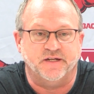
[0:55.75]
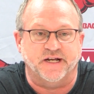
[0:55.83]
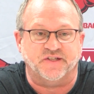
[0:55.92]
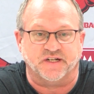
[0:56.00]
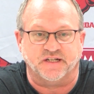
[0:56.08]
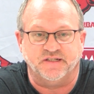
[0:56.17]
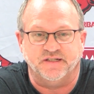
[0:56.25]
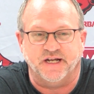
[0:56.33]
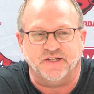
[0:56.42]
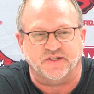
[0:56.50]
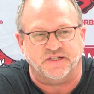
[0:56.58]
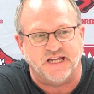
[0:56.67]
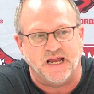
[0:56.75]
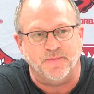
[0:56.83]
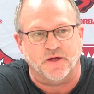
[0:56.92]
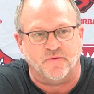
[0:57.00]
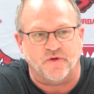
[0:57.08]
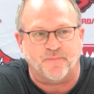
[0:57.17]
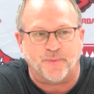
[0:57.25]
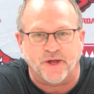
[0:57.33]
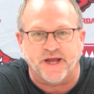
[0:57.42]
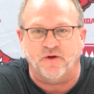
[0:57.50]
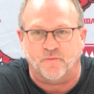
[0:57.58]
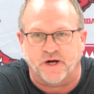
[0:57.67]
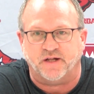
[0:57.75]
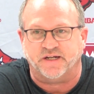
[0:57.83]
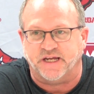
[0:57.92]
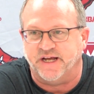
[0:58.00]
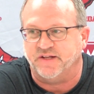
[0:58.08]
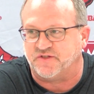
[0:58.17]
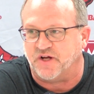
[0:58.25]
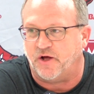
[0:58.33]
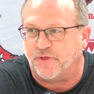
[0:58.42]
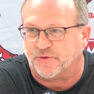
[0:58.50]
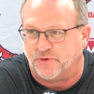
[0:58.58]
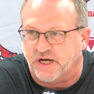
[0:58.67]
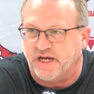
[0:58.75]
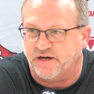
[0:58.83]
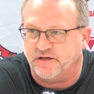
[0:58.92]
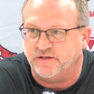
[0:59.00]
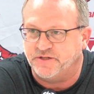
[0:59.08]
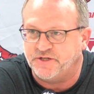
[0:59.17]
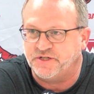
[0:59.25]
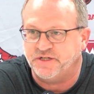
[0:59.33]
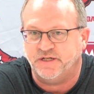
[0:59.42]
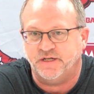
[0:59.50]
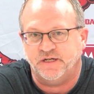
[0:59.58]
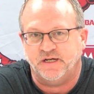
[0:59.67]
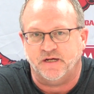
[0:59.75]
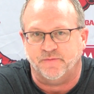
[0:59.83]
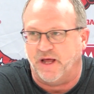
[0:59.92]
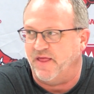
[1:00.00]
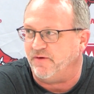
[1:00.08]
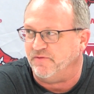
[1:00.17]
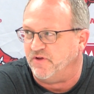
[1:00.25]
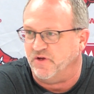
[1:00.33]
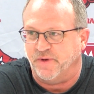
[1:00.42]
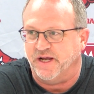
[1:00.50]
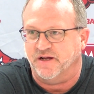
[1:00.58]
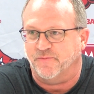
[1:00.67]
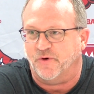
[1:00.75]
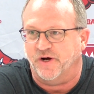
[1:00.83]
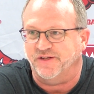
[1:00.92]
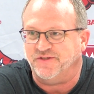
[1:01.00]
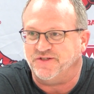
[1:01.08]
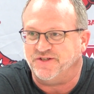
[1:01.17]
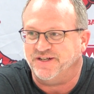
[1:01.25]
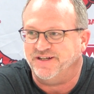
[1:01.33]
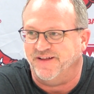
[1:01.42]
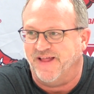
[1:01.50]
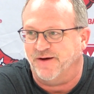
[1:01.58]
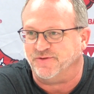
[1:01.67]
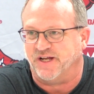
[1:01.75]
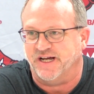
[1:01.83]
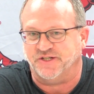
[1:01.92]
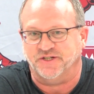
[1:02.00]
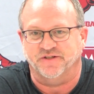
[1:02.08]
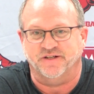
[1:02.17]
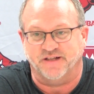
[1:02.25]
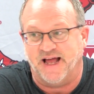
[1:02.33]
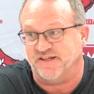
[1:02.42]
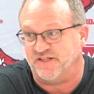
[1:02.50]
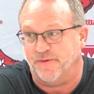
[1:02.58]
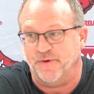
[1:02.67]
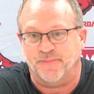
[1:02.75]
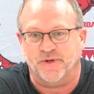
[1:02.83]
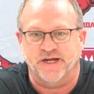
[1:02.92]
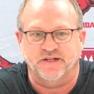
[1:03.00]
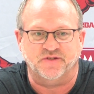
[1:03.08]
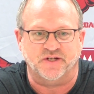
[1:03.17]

It's a team that we've played well against all 3 years, but I think we've only beaten them once, and that was last year and the last time we played.